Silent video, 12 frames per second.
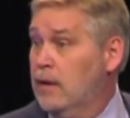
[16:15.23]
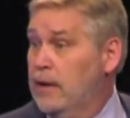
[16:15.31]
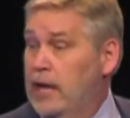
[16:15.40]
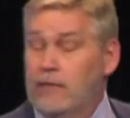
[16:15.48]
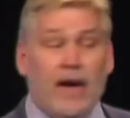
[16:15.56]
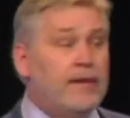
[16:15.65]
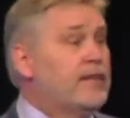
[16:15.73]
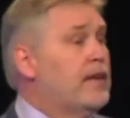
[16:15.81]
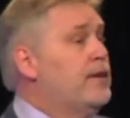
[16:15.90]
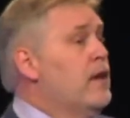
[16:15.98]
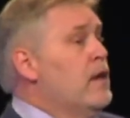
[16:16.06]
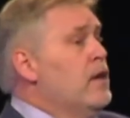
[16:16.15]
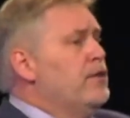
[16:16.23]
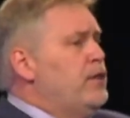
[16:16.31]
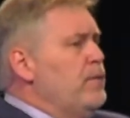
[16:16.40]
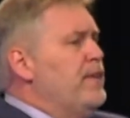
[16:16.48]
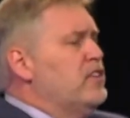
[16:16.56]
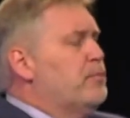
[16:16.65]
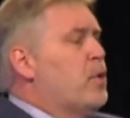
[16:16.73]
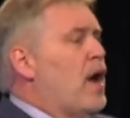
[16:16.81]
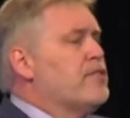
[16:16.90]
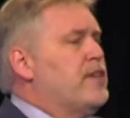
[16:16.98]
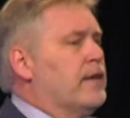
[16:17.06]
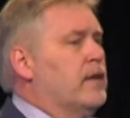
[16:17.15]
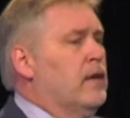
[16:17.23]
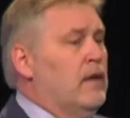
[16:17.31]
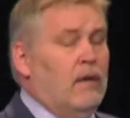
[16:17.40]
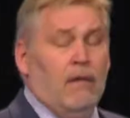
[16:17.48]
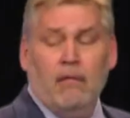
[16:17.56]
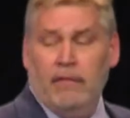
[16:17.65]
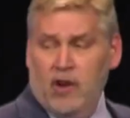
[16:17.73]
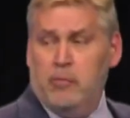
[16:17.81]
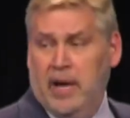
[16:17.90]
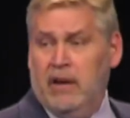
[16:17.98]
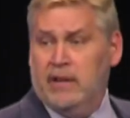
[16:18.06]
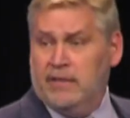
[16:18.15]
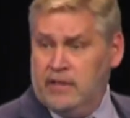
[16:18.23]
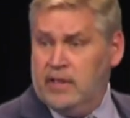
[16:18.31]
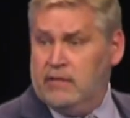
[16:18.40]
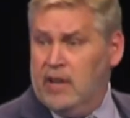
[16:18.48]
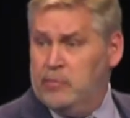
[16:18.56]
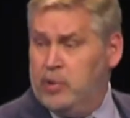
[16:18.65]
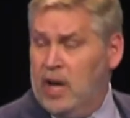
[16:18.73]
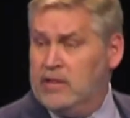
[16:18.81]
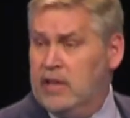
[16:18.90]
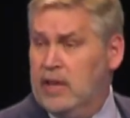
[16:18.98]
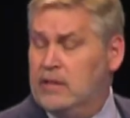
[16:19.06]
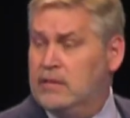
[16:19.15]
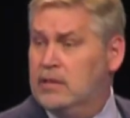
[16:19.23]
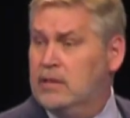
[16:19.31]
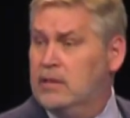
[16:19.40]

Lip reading: And if I said, do this project, their parents did great projects.